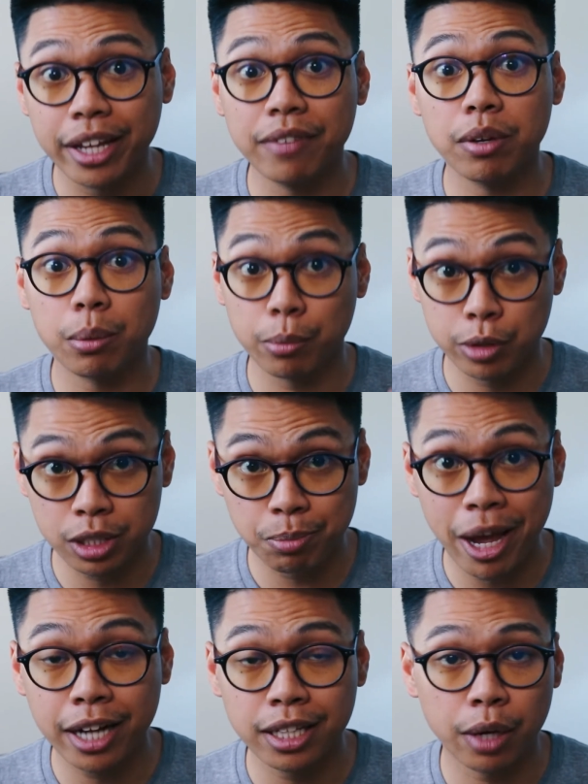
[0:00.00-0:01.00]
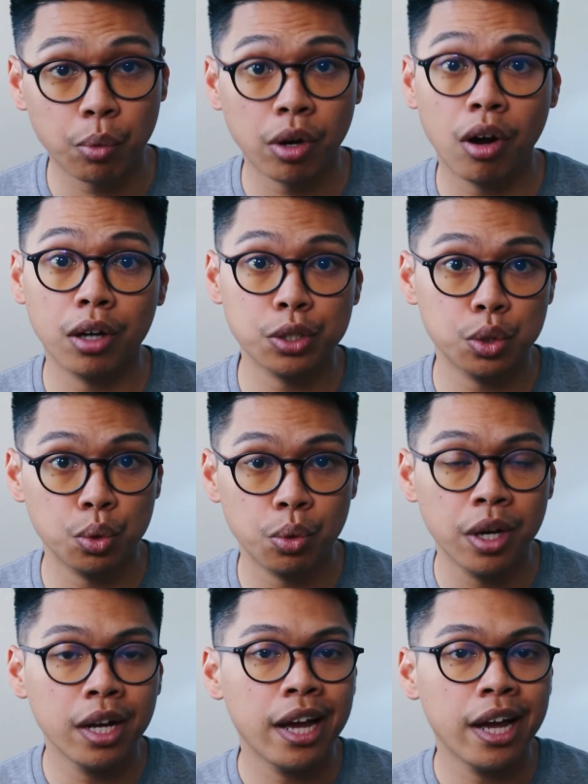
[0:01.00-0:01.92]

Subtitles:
Giving them respect. Like we're called to